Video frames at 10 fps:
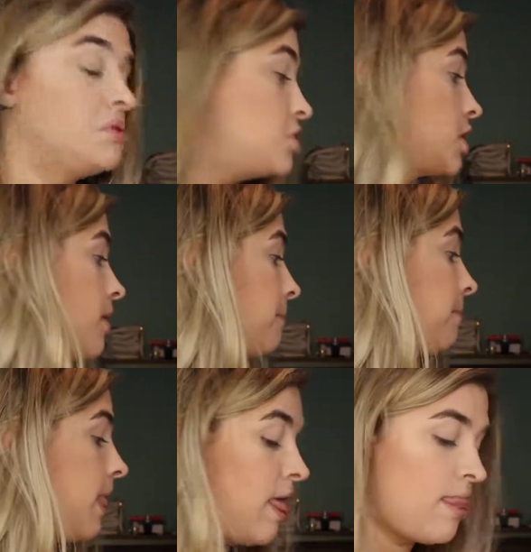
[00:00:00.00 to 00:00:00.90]
So
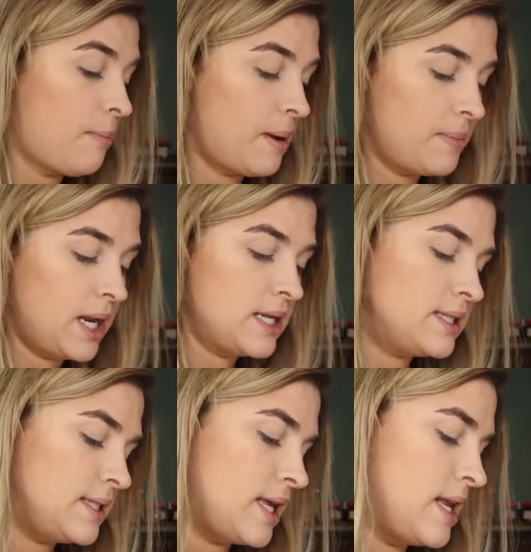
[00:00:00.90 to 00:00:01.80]
might be
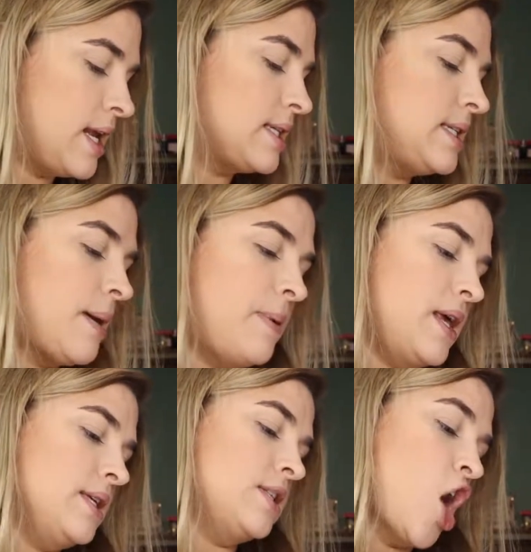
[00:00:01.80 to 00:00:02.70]
nice. Next up
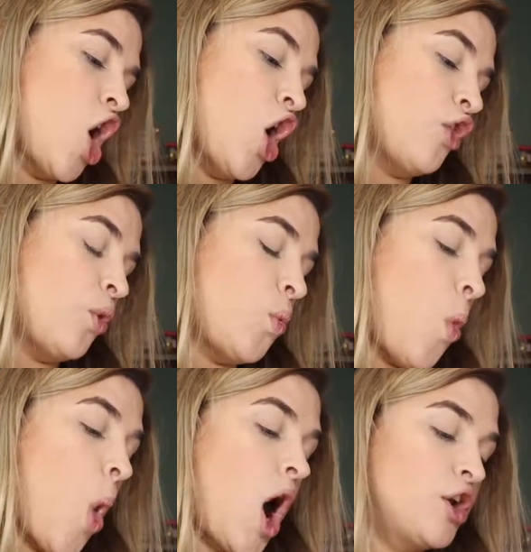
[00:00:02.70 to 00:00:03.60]
is the
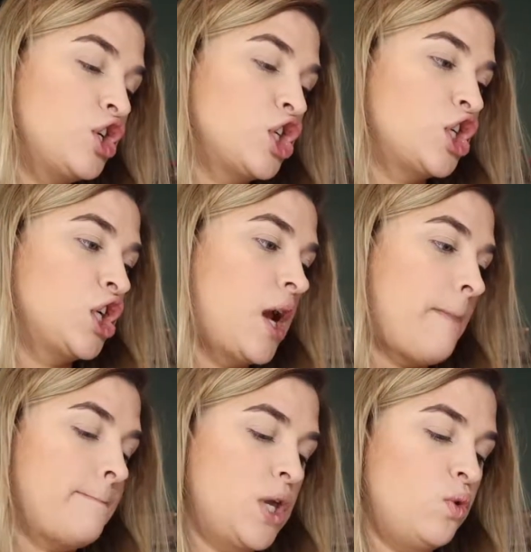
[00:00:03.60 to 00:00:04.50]
Wander
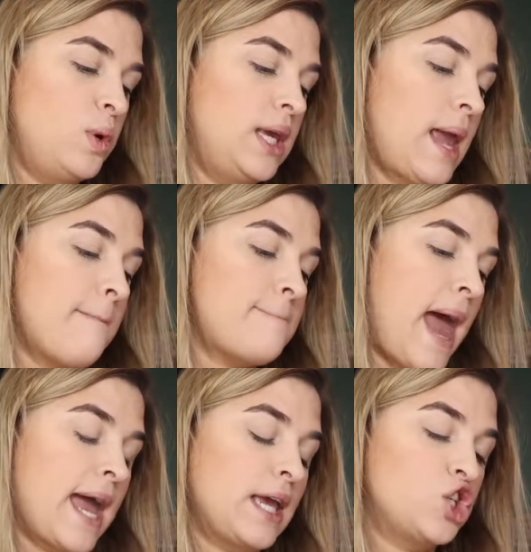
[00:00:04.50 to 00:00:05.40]
Beauty
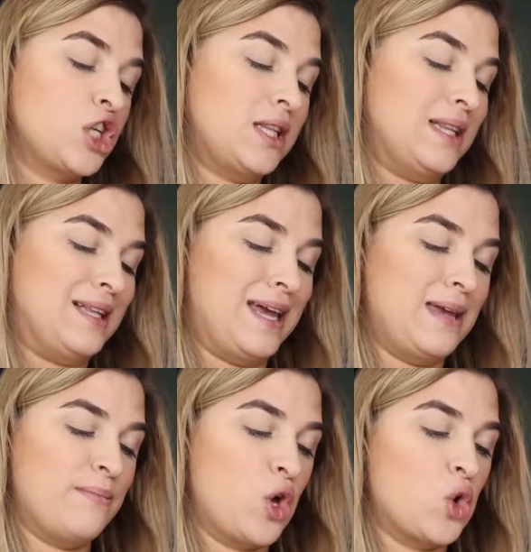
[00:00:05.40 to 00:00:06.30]
Baggage
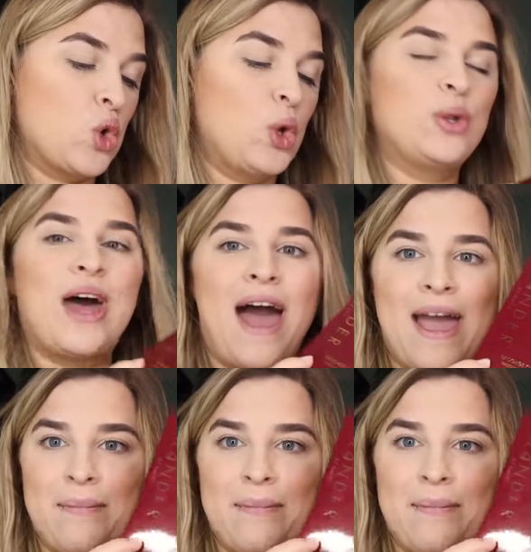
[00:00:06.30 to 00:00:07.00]
Claim Gold Eye